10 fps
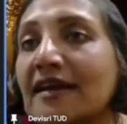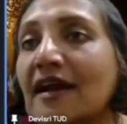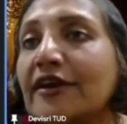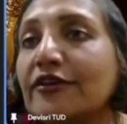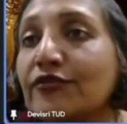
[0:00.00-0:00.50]

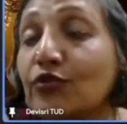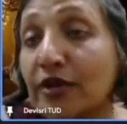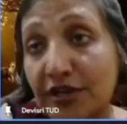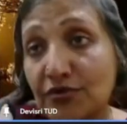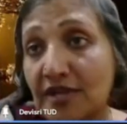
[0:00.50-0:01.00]
kind of food
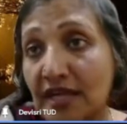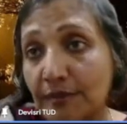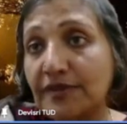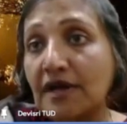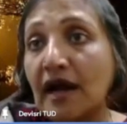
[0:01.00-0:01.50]
and you
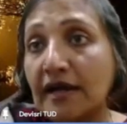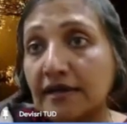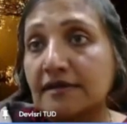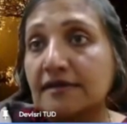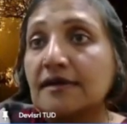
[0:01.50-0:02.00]
keep the gut
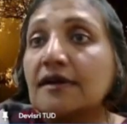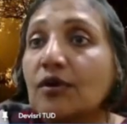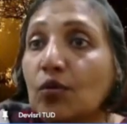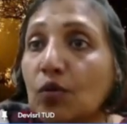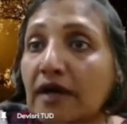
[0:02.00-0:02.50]

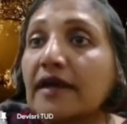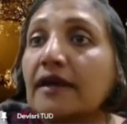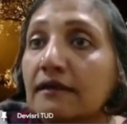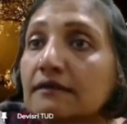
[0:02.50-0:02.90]
working